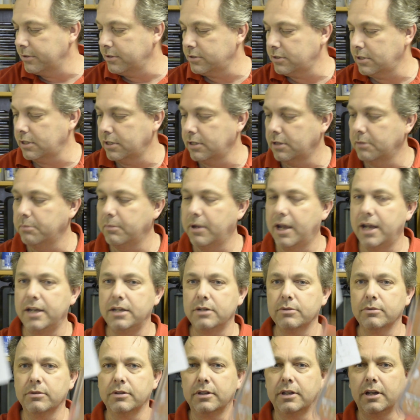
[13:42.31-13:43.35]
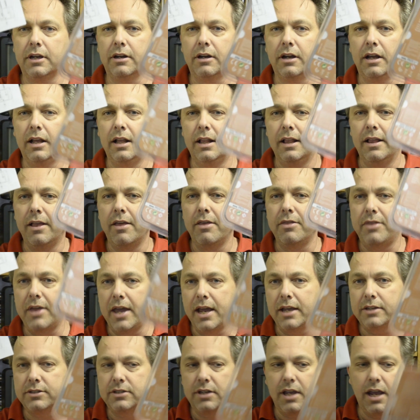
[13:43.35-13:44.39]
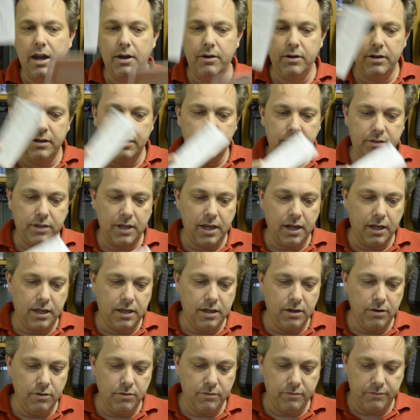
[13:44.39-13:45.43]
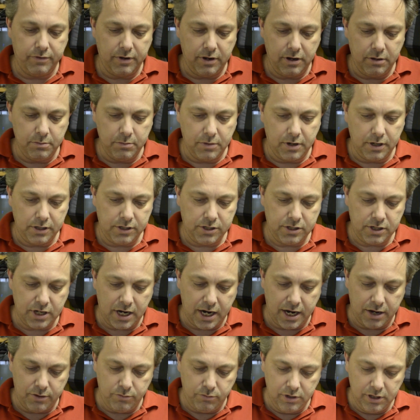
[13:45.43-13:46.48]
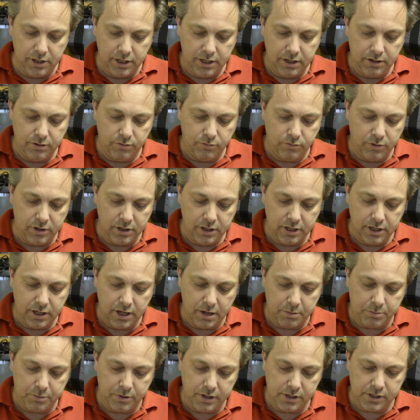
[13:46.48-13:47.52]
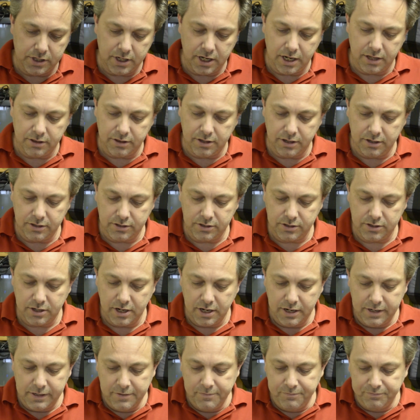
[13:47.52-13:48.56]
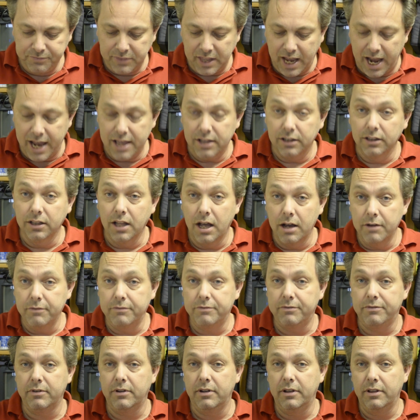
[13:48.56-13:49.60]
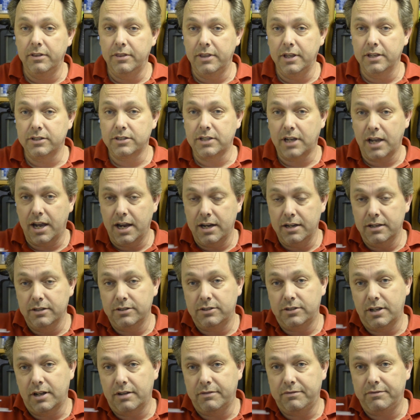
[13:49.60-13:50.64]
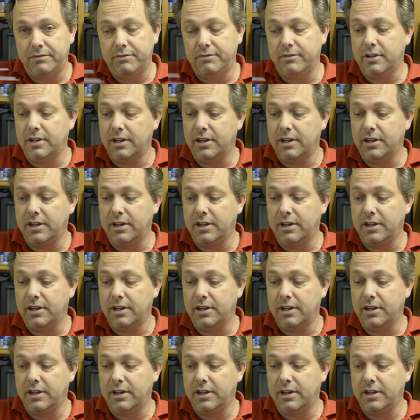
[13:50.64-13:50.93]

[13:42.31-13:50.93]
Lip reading: There's a little manual there. Thanks, Gary. Thank you very much. I really appreciate this. I love this kind of stuff.